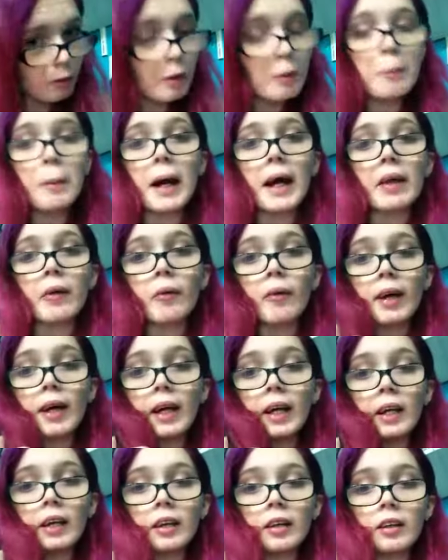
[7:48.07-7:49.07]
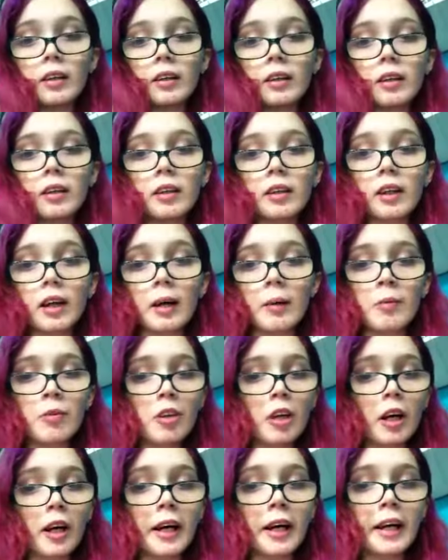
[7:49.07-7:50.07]
By the way, I'm
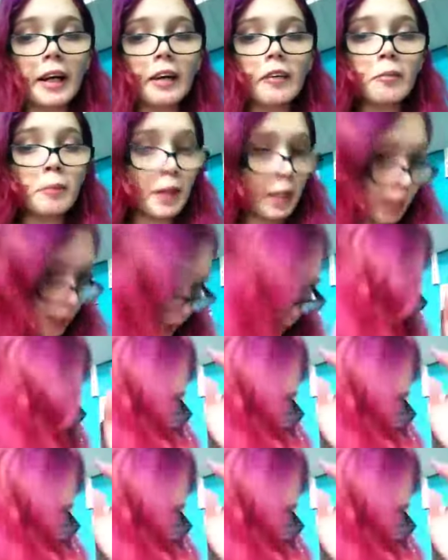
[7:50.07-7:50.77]
sorry if my hair